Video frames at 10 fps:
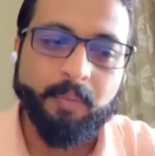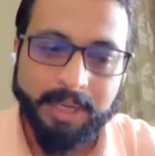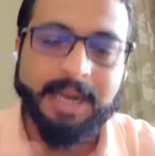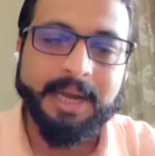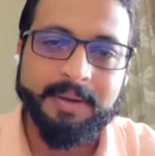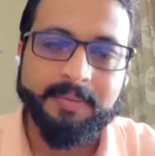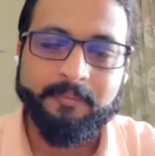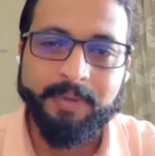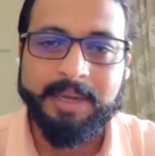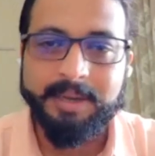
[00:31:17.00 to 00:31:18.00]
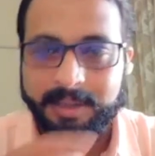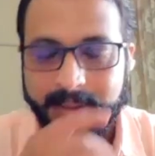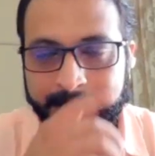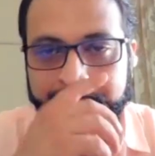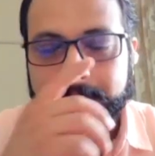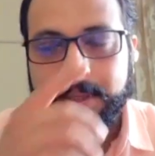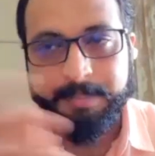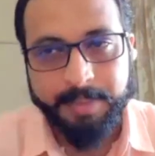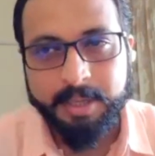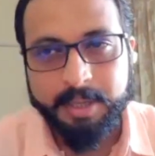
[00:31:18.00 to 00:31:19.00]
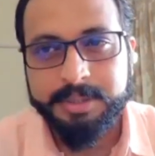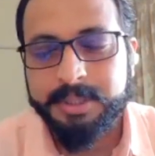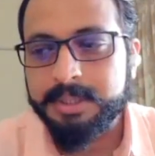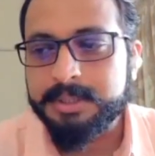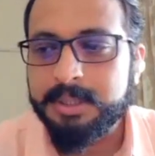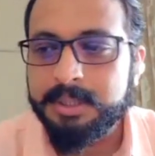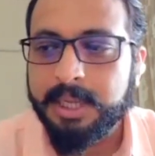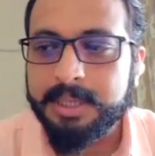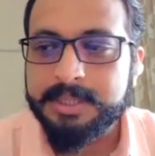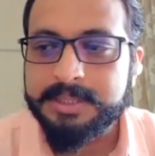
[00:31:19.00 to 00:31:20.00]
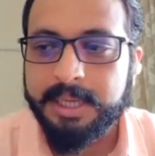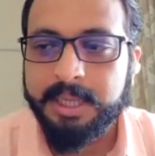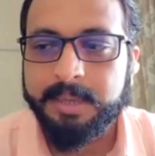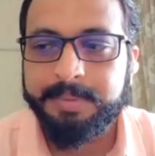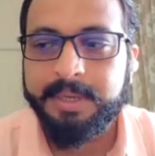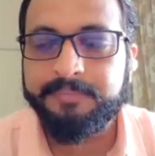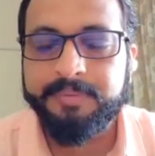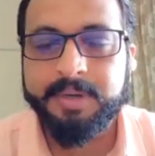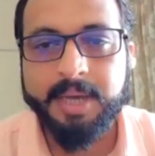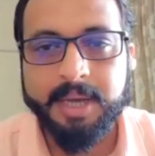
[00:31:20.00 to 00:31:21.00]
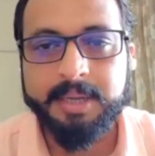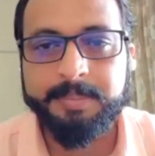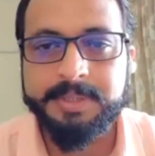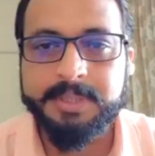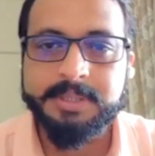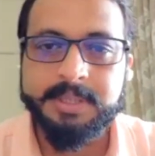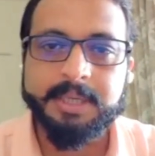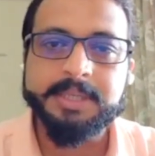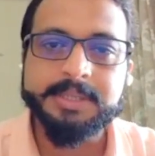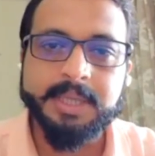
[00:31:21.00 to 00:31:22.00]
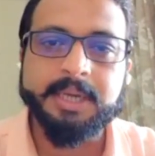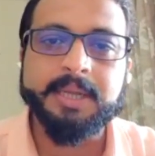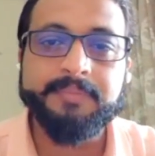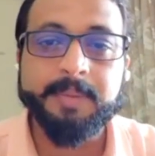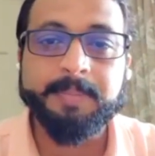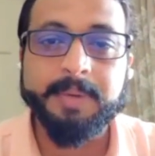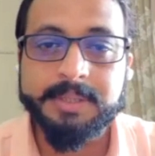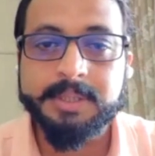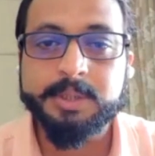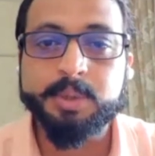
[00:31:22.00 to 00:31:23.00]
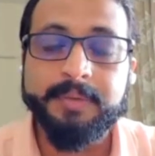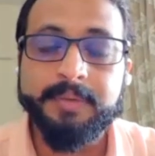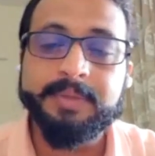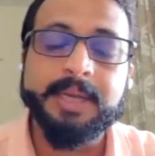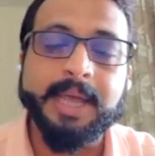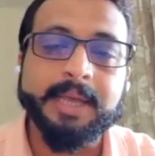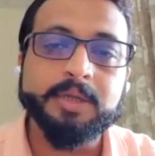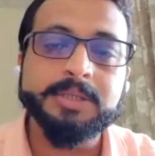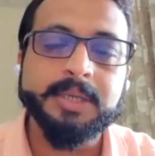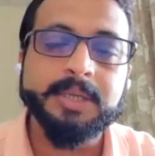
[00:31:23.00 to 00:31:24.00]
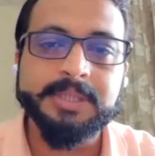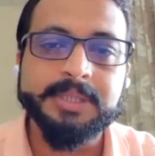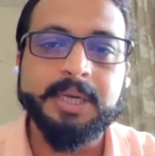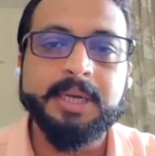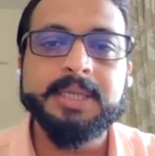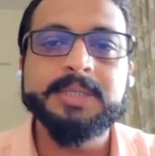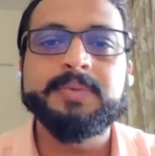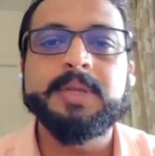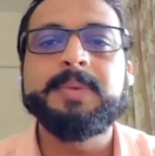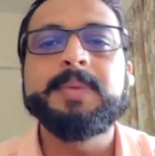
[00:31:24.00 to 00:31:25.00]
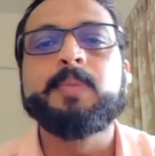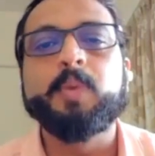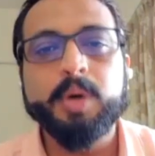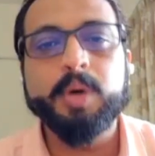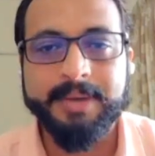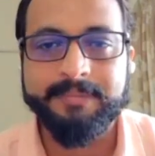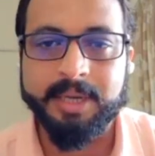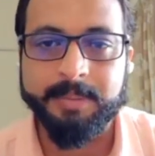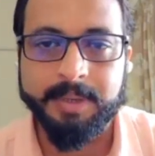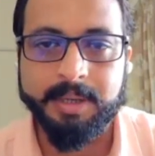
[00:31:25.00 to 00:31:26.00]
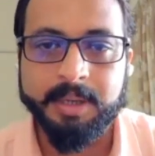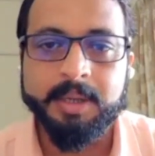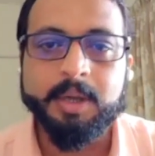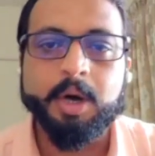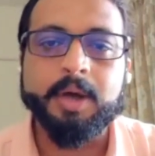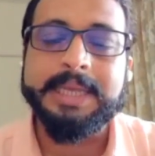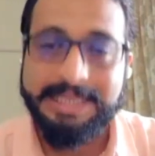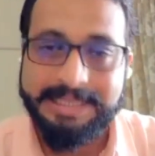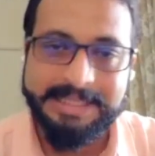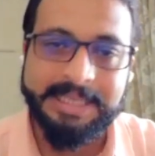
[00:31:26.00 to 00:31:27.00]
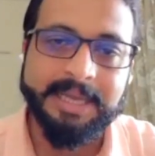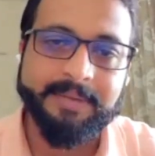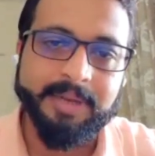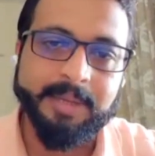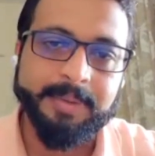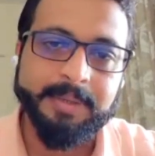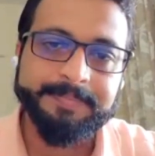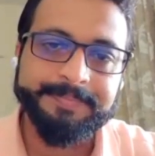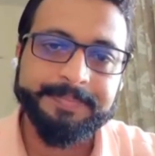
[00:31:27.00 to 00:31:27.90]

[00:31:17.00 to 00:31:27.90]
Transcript: what we did in my constituency, that setting up different RT-PCR centers at different places. So if the diagnostic facilities will be more available or easily available,